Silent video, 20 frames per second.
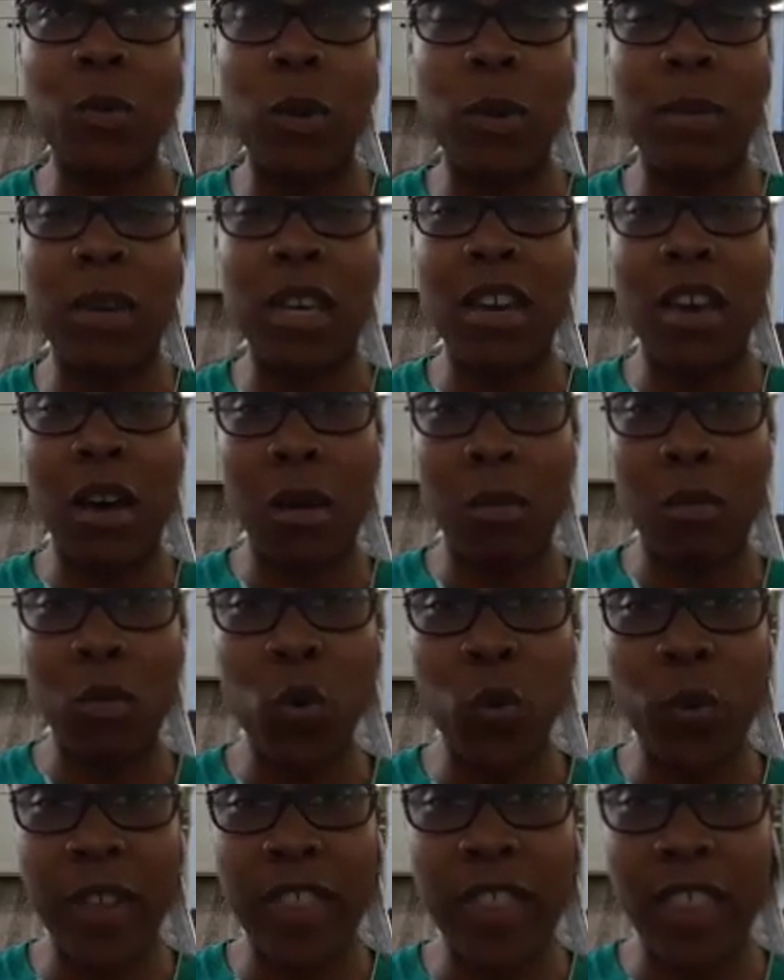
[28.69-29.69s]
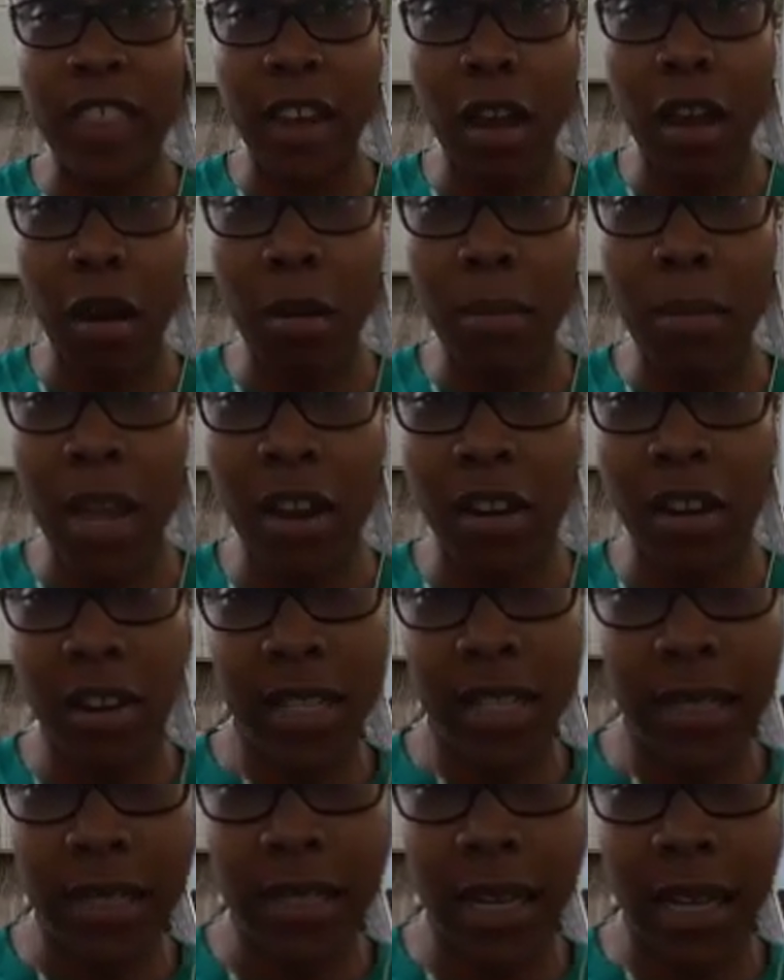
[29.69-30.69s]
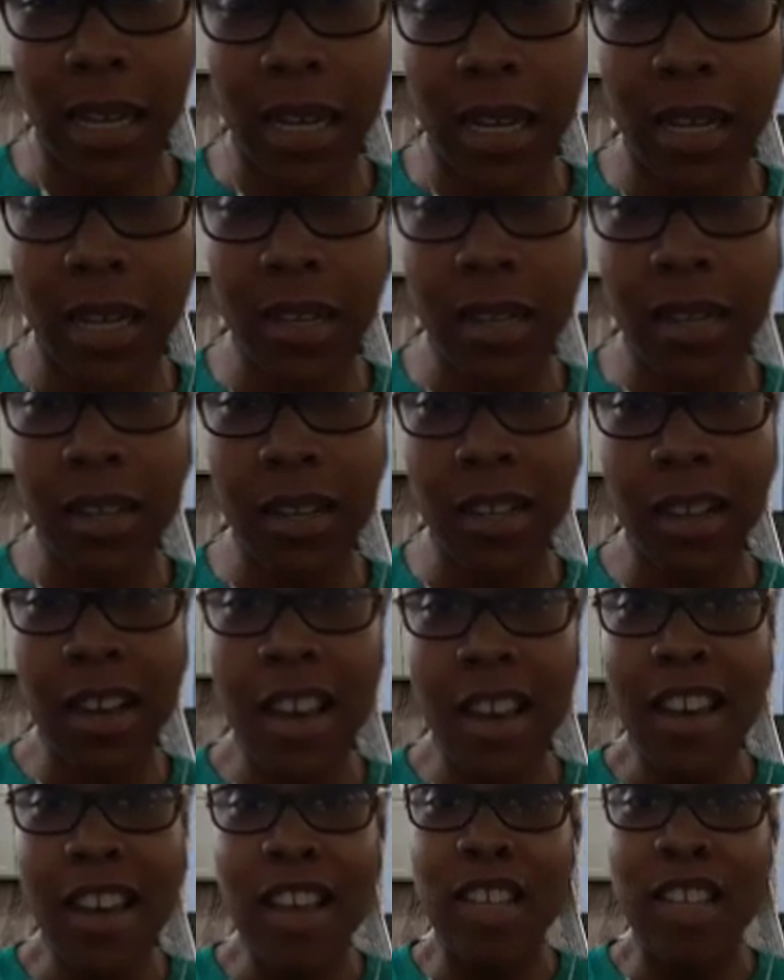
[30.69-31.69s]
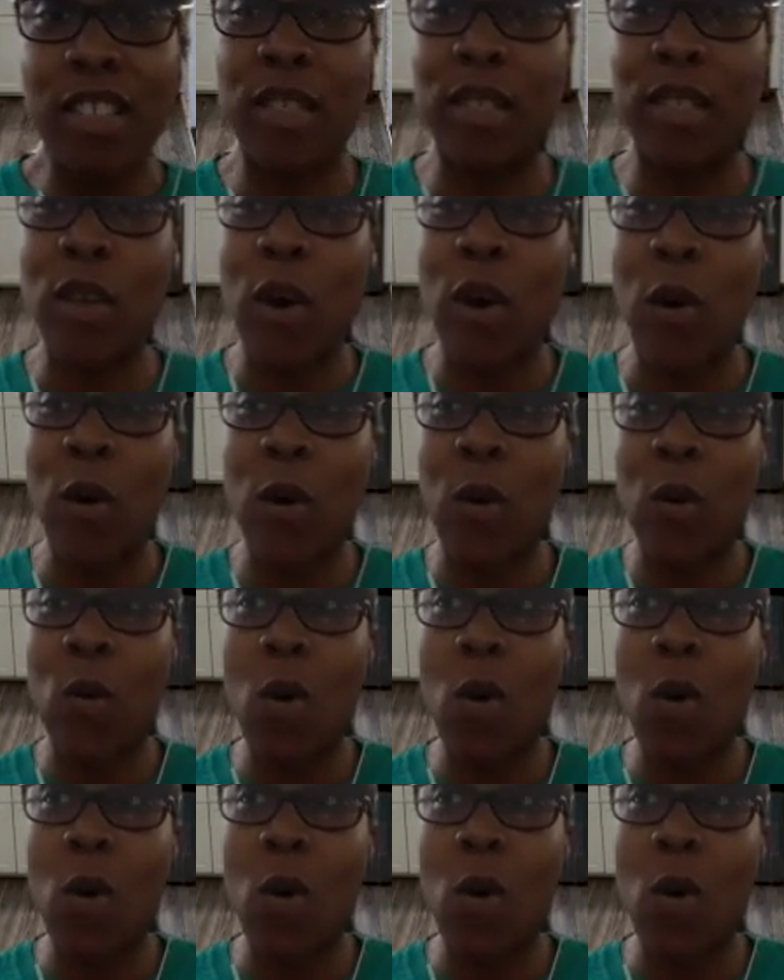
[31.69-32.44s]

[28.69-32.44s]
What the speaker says: we become who we think our parents needed. So